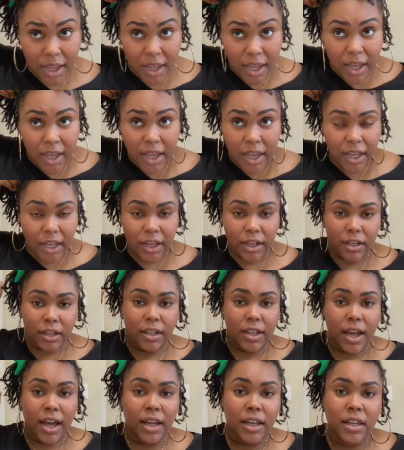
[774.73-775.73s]

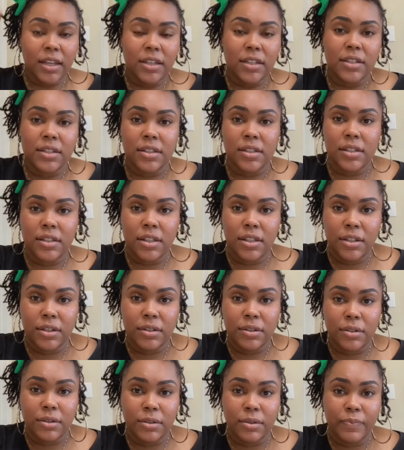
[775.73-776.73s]
Interlock it
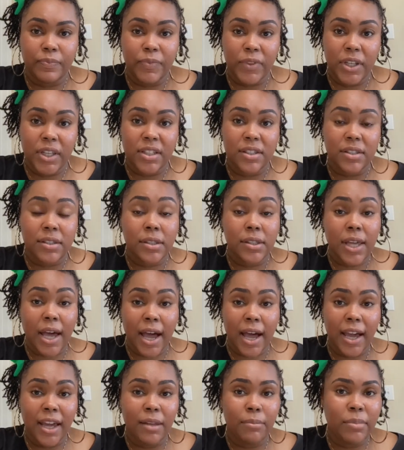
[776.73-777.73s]
until it's
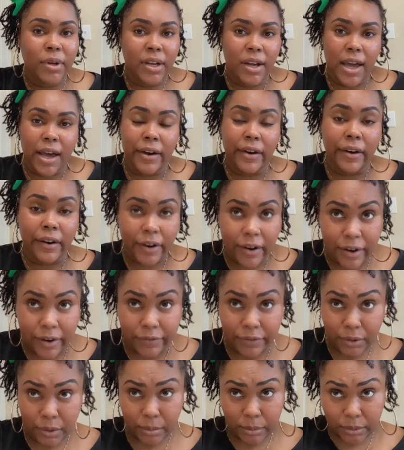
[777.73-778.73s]
tight but not
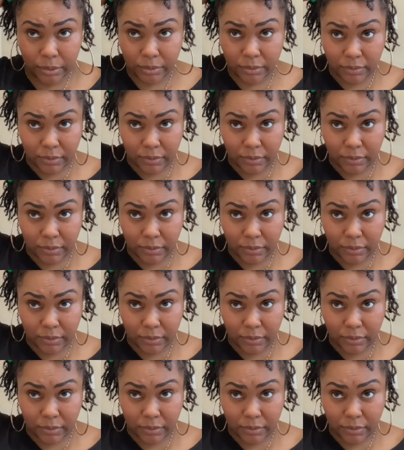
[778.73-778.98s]
uncomfortable.